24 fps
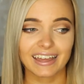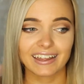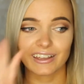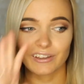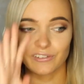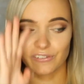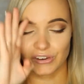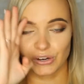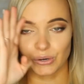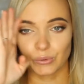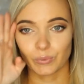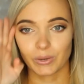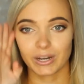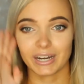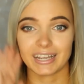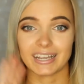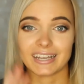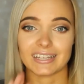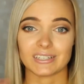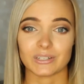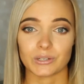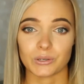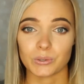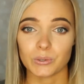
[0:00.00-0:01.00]
if you're wanting
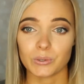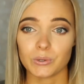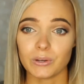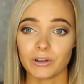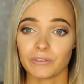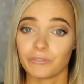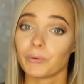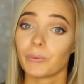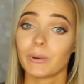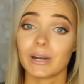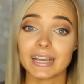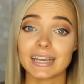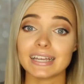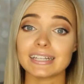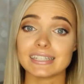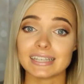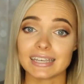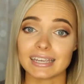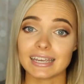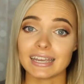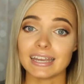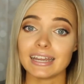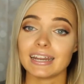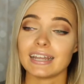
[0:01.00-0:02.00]
it to cool. If you're wanting it to
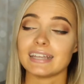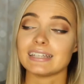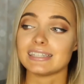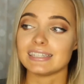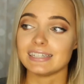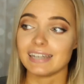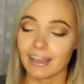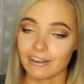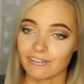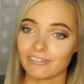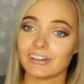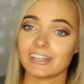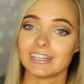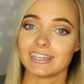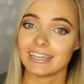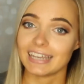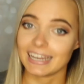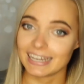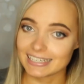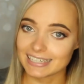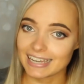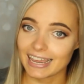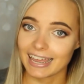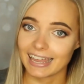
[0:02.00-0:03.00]
heat, it's definitely
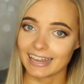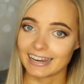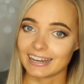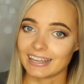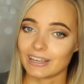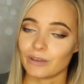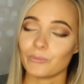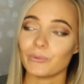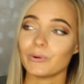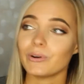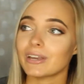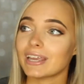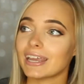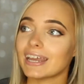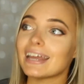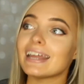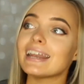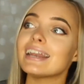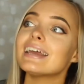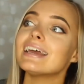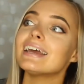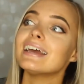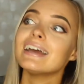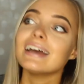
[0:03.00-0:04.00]
a 10. It will
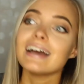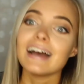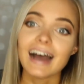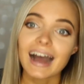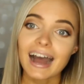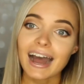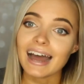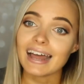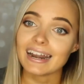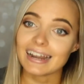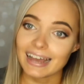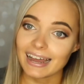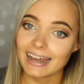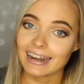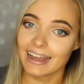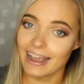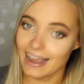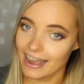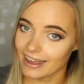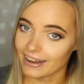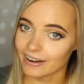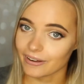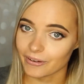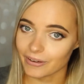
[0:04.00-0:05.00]
get hot, hot,
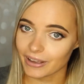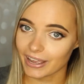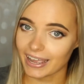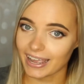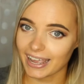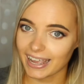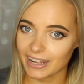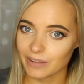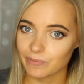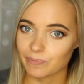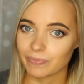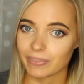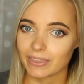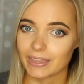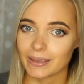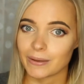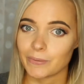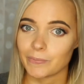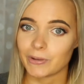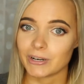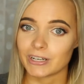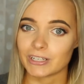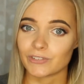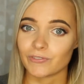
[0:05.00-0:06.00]
hot, okay?
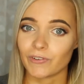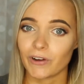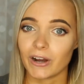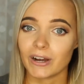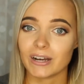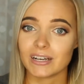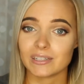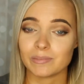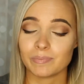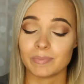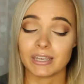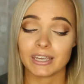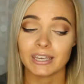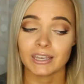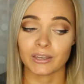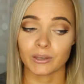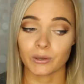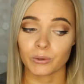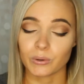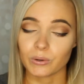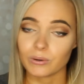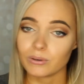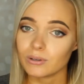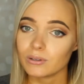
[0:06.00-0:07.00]
But as far as being
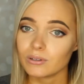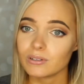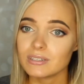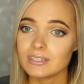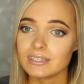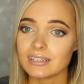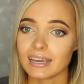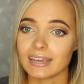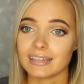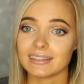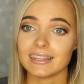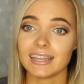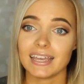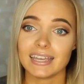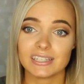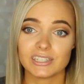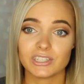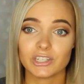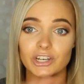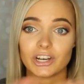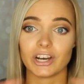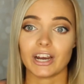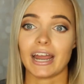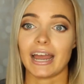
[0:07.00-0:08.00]
cold,
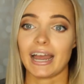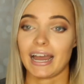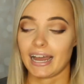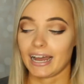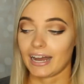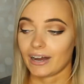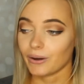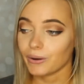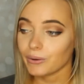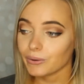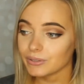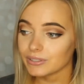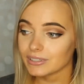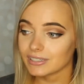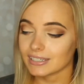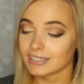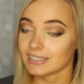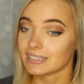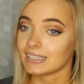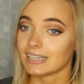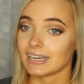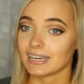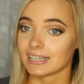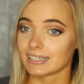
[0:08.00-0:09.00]
unless your house
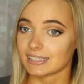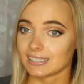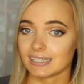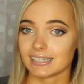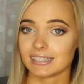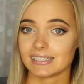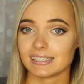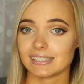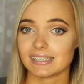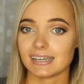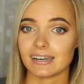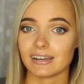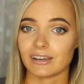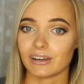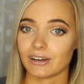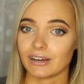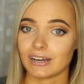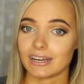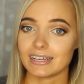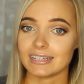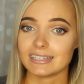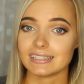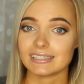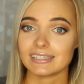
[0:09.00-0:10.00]
is like 60
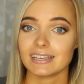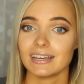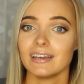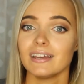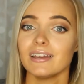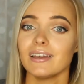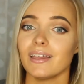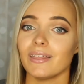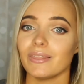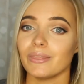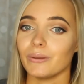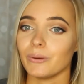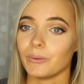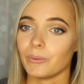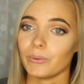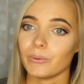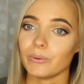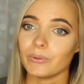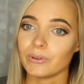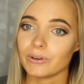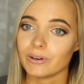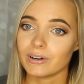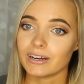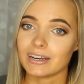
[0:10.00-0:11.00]
degrees, the
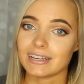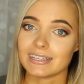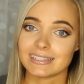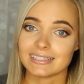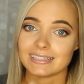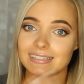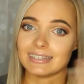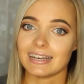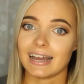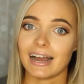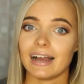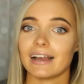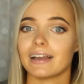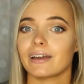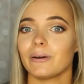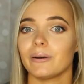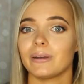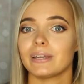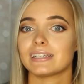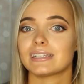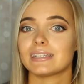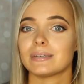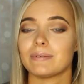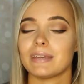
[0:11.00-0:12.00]
Ooler is not
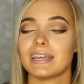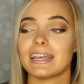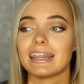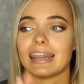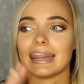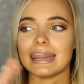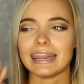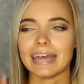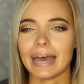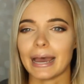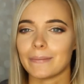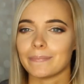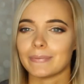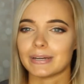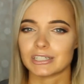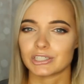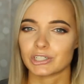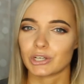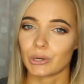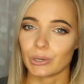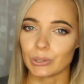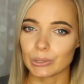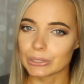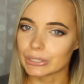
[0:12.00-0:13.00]
going to be that much
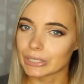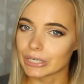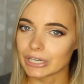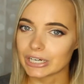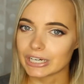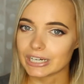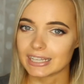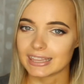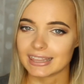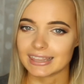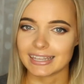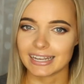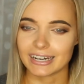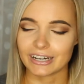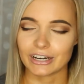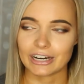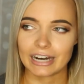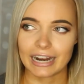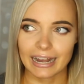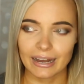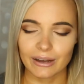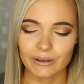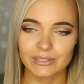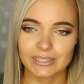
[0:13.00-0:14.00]
colder than your
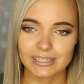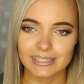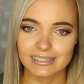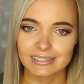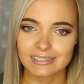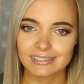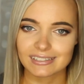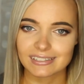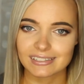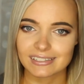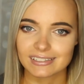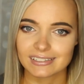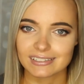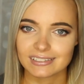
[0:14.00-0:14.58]
house is.